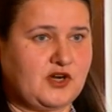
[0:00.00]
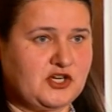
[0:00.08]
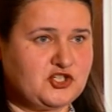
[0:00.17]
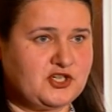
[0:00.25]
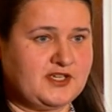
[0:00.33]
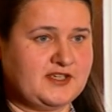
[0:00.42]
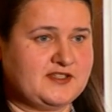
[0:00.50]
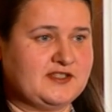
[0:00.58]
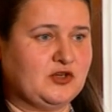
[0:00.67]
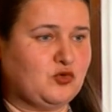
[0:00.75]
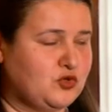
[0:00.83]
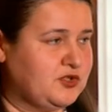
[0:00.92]
Russia
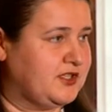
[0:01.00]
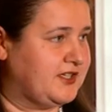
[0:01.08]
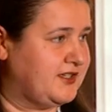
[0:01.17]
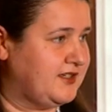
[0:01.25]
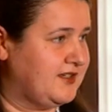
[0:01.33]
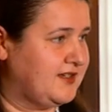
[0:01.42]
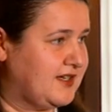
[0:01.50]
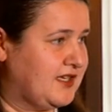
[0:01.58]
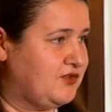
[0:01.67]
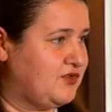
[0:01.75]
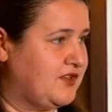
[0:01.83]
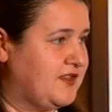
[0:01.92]
is the only
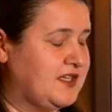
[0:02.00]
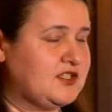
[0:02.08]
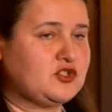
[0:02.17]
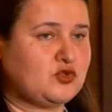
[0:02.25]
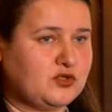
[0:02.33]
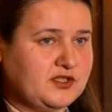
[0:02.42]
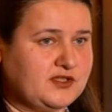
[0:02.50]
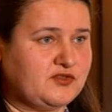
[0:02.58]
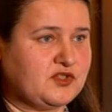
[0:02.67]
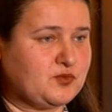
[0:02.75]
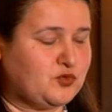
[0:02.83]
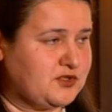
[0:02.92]
country that is
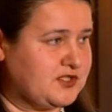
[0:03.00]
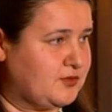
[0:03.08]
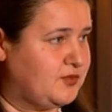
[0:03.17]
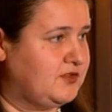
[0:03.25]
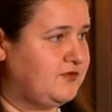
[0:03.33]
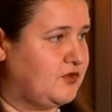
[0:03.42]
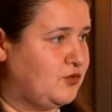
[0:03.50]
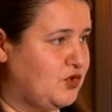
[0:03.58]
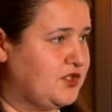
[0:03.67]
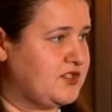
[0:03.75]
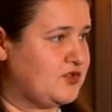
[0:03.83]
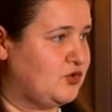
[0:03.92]
solely responsible for
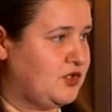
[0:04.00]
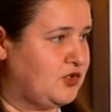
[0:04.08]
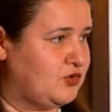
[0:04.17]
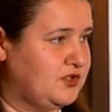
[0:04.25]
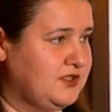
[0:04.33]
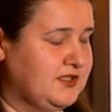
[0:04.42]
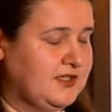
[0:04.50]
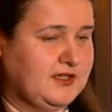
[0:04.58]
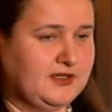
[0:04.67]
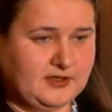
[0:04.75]
what is going on.